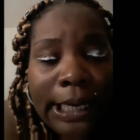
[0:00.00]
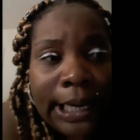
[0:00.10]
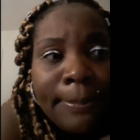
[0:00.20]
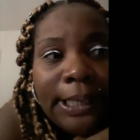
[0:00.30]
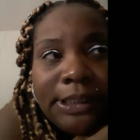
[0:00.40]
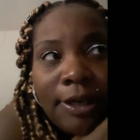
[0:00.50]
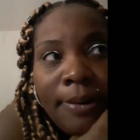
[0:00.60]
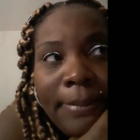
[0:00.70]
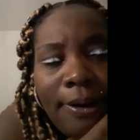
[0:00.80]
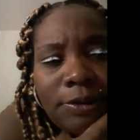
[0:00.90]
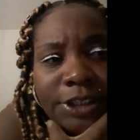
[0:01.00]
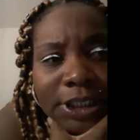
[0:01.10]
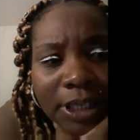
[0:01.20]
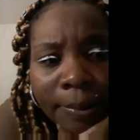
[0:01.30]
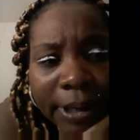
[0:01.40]
And I'm not talking about
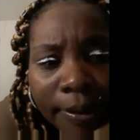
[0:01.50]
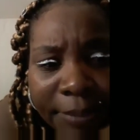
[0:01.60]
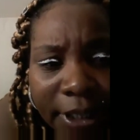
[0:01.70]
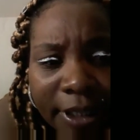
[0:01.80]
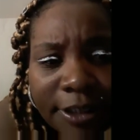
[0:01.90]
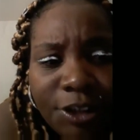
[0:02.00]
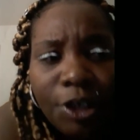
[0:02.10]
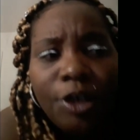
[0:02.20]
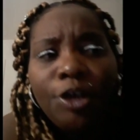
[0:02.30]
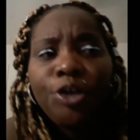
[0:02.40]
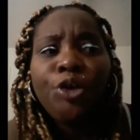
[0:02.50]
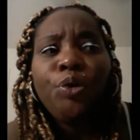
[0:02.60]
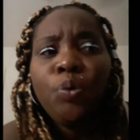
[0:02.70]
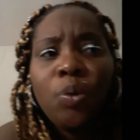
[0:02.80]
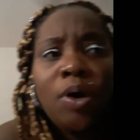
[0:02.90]
just come to him because
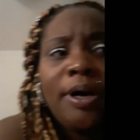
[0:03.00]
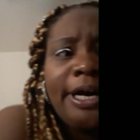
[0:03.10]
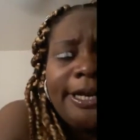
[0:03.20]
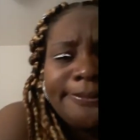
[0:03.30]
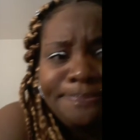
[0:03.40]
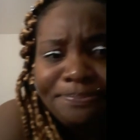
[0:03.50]
you want,